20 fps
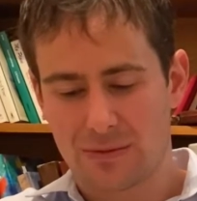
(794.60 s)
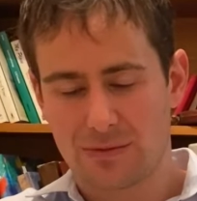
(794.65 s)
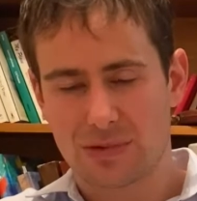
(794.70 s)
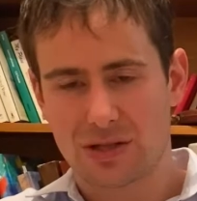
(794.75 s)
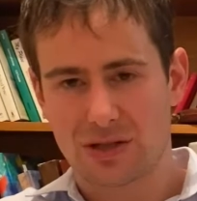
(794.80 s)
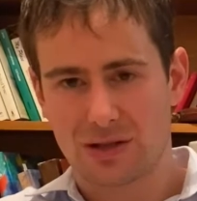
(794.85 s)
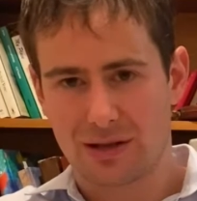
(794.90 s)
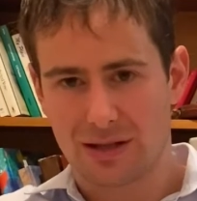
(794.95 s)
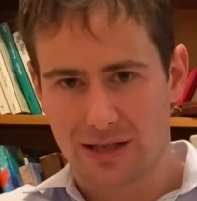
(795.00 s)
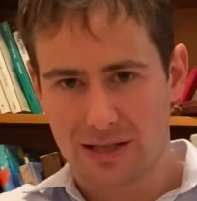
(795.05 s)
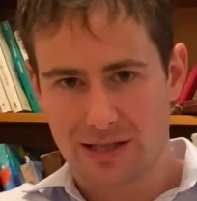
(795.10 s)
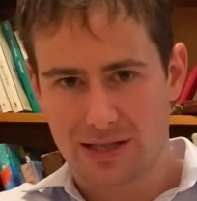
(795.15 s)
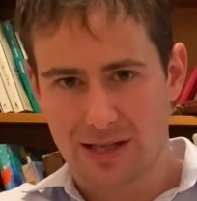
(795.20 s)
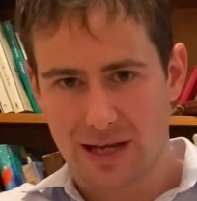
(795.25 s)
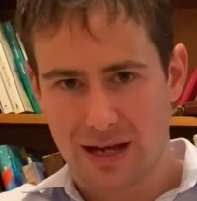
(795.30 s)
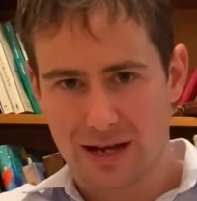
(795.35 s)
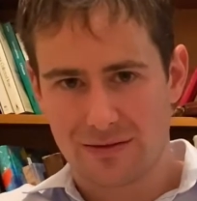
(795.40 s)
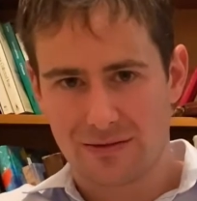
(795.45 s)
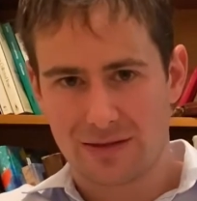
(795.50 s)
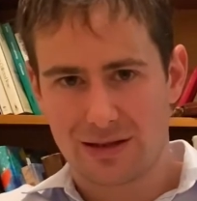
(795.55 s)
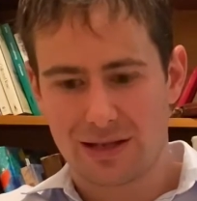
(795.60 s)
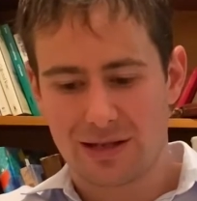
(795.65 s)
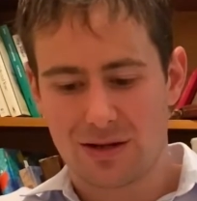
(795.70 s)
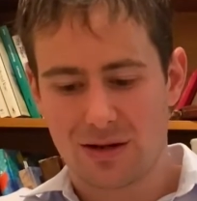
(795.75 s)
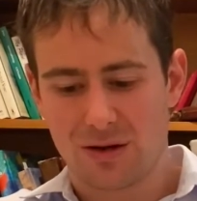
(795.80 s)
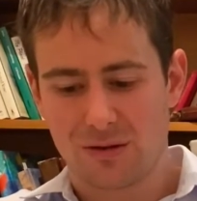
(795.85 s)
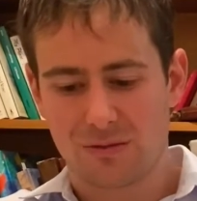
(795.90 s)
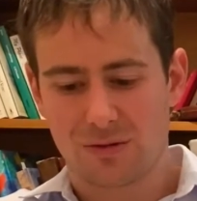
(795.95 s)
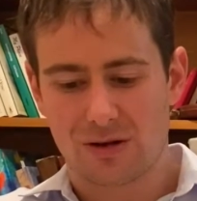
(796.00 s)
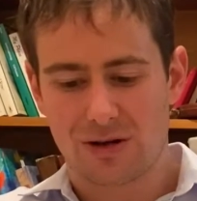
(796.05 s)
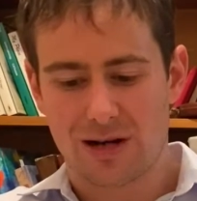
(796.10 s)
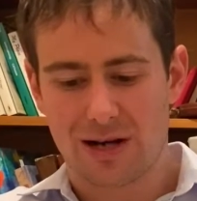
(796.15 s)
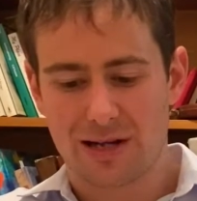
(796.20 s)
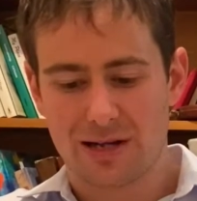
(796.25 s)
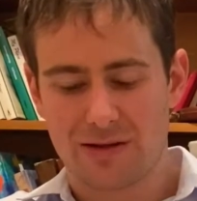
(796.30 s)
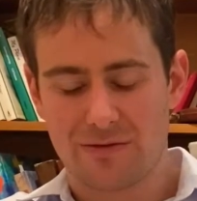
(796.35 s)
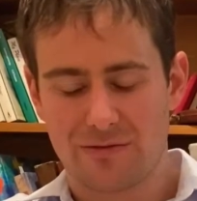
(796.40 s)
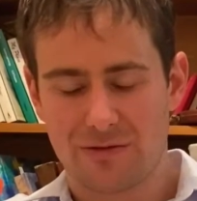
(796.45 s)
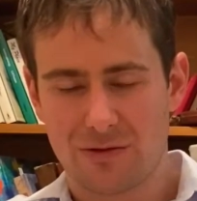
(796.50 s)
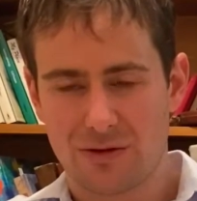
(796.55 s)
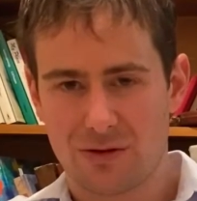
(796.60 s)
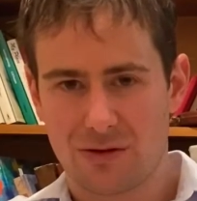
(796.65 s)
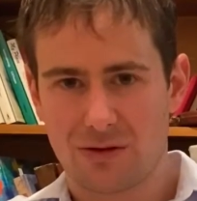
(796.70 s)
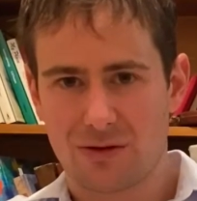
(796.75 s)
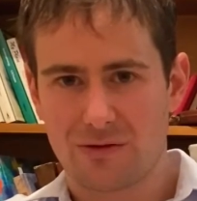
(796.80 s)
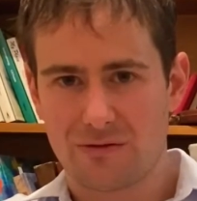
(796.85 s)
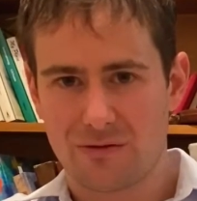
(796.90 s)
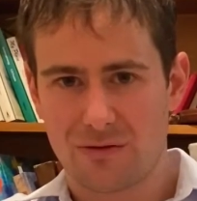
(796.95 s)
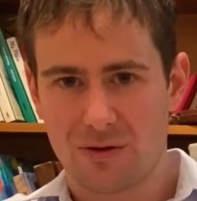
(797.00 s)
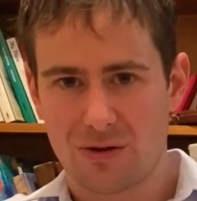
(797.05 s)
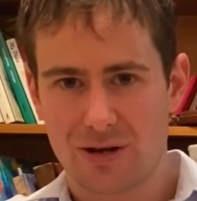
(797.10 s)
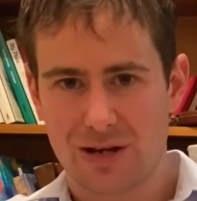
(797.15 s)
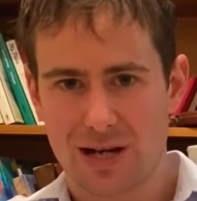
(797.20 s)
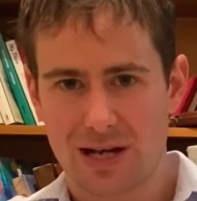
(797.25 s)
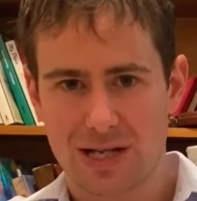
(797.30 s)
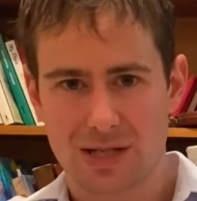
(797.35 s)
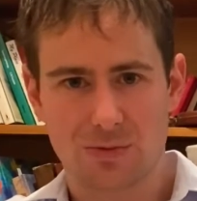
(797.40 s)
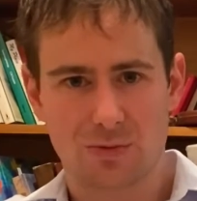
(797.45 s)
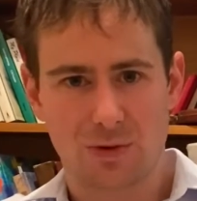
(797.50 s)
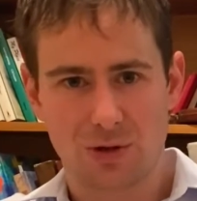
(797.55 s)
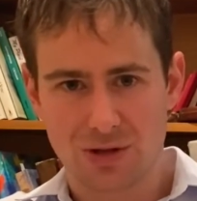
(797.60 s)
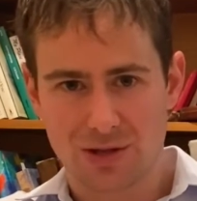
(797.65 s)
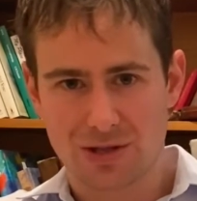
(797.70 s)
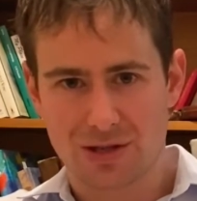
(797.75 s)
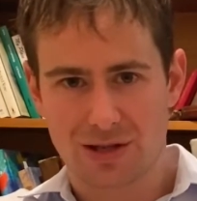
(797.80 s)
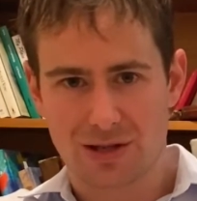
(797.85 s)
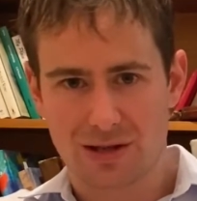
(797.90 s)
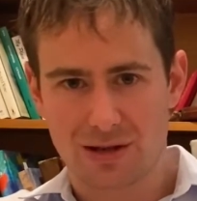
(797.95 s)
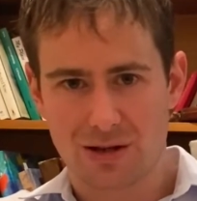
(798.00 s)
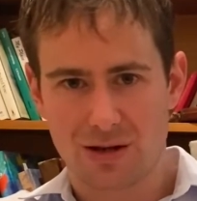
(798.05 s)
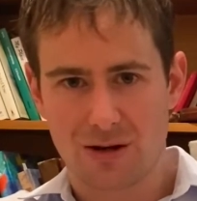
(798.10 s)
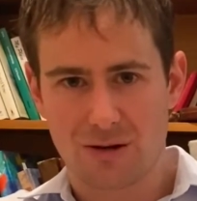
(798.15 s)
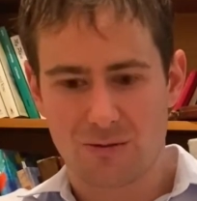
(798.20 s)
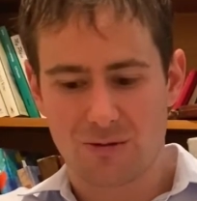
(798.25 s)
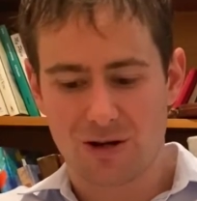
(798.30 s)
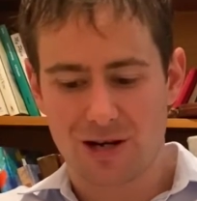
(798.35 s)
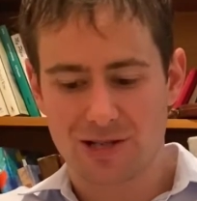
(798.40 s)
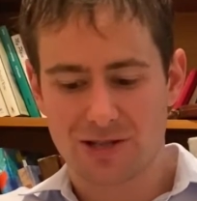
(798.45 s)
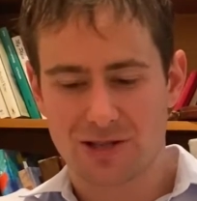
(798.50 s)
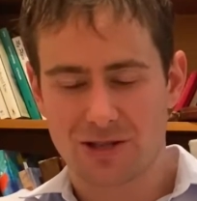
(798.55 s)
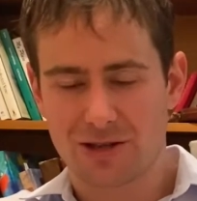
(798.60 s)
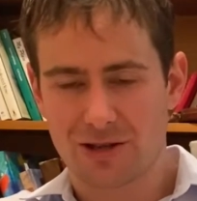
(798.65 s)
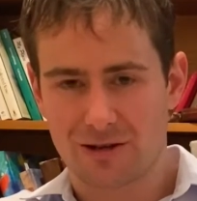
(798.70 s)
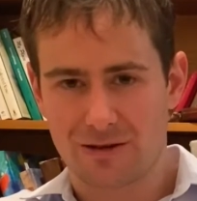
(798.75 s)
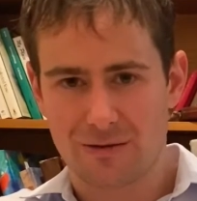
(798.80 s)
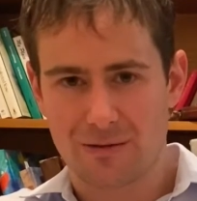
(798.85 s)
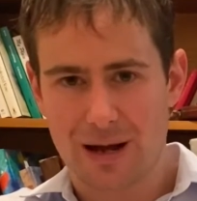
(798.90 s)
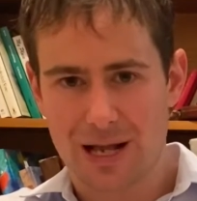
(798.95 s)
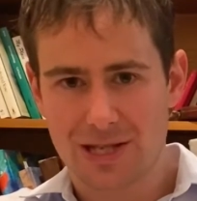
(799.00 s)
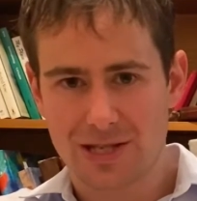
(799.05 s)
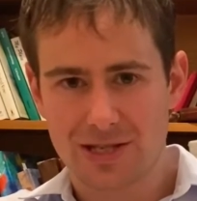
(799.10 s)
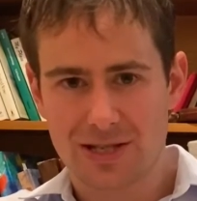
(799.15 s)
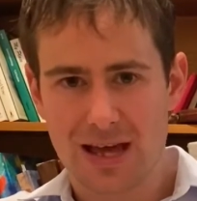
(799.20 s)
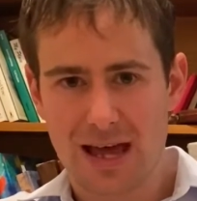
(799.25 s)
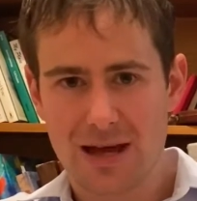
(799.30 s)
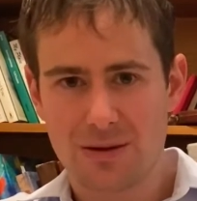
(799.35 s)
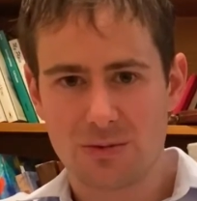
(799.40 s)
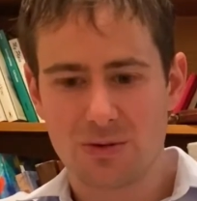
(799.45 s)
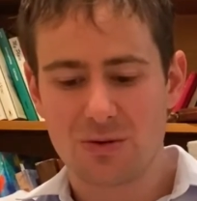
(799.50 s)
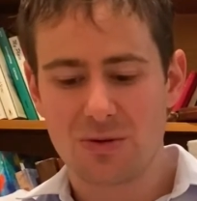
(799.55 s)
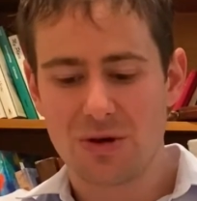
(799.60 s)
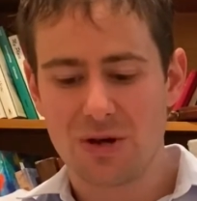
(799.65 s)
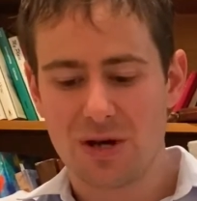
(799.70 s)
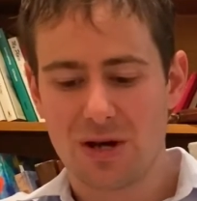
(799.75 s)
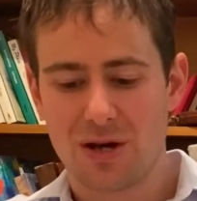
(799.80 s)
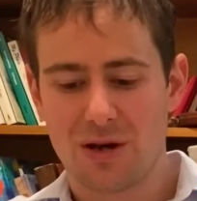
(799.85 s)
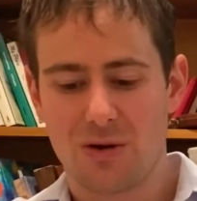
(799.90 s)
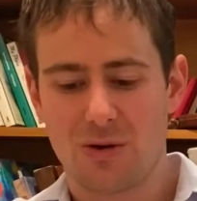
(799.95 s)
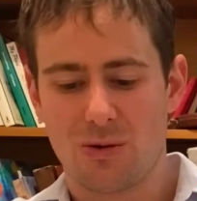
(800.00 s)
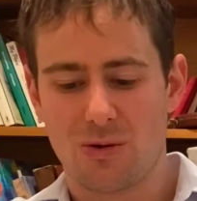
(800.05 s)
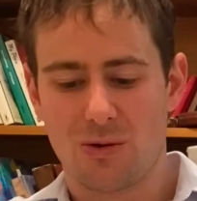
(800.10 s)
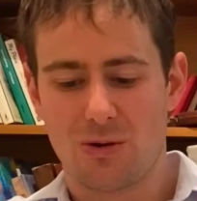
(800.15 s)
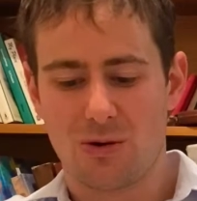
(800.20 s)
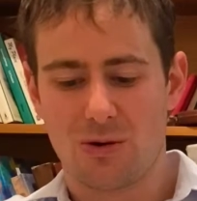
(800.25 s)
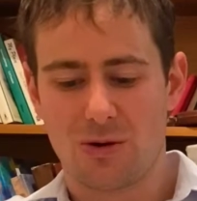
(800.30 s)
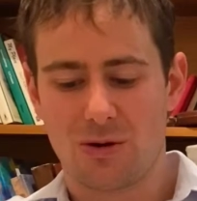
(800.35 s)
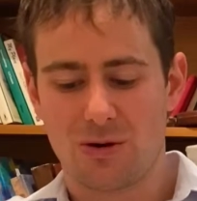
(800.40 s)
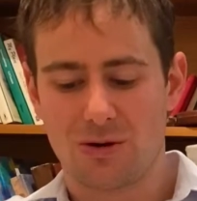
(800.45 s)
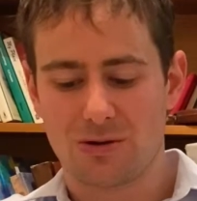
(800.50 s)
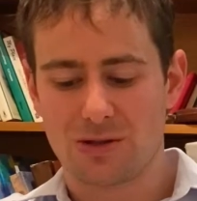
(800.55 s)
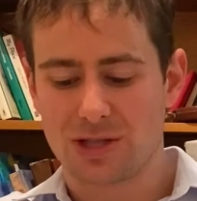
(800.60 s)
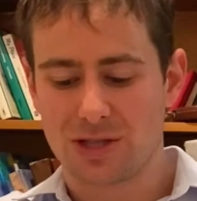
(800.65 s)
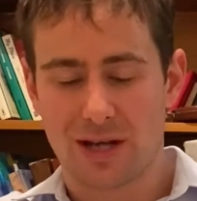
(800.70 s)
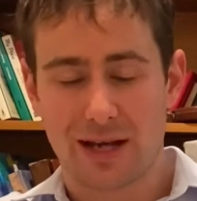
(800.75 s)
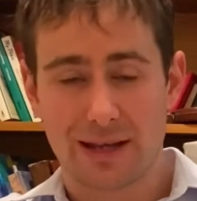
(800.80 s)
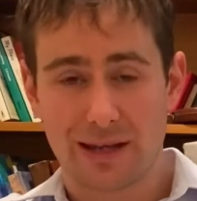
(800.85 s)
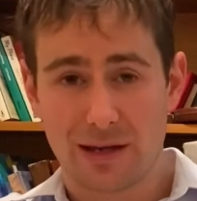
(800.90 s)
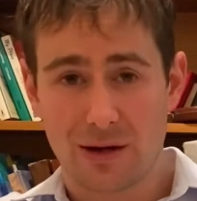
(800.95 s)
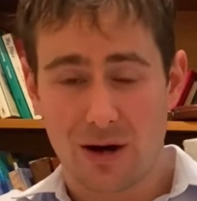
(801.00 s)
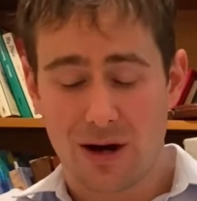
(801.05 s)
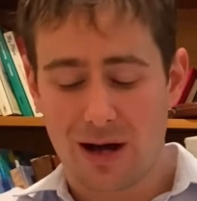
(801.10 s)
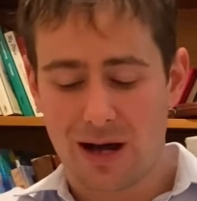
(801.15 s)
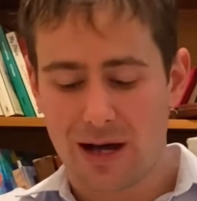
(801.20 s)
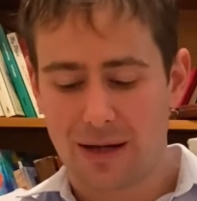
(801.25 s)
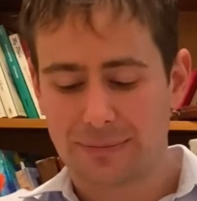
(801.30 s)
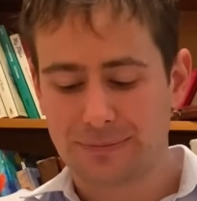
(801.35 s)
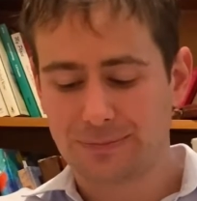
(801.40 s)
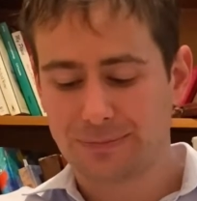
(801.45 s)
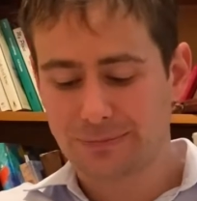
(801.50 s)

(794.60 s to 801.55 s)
So let's say if your forecast was that the gold price is going to remain stable or slightly higher,